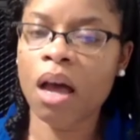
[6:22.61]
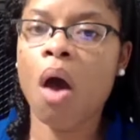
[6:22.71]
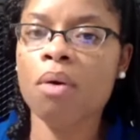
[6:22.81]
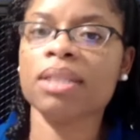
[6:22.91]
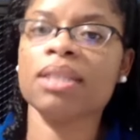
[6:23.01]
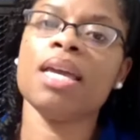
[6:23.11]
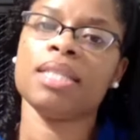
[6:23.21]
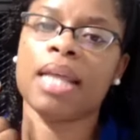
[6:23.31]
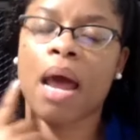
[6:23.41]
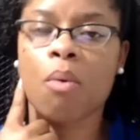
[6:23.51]
on the things
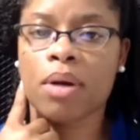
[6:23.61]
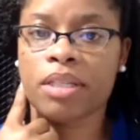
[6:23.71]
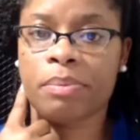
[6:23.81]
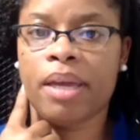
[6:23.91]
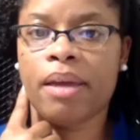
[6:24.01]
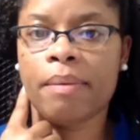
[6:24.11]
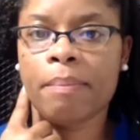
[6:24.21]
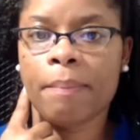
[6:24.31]
that I want to spend.